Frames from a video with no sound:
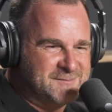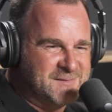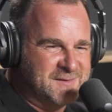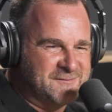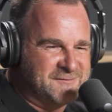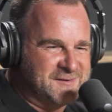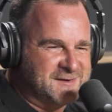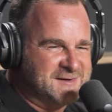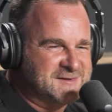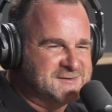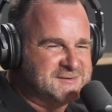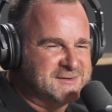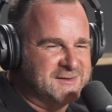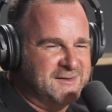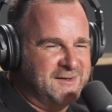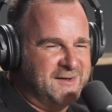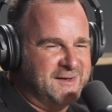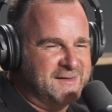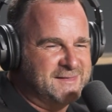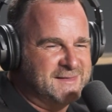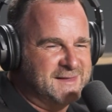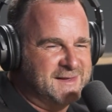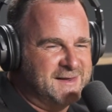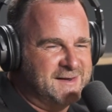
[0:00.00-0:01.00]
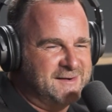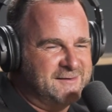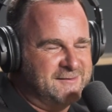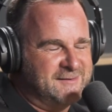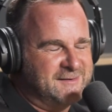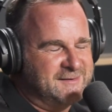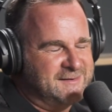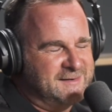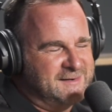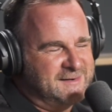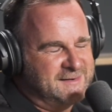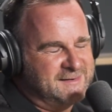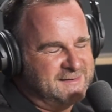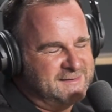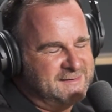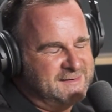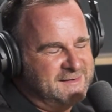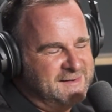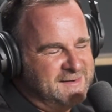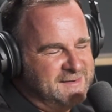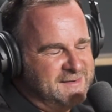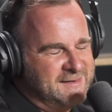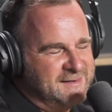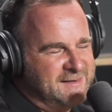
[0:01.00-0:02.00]
finish line there.
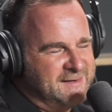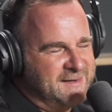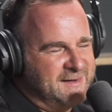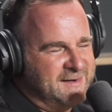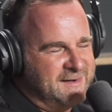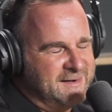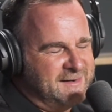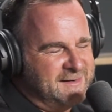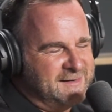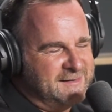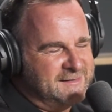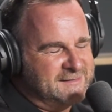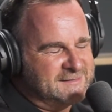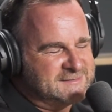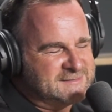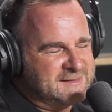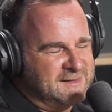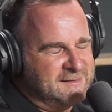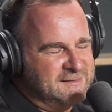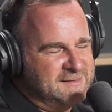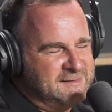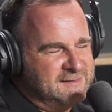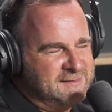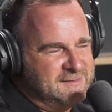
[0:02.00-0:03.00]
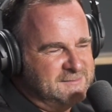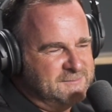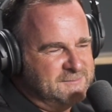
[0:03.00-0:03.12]
So,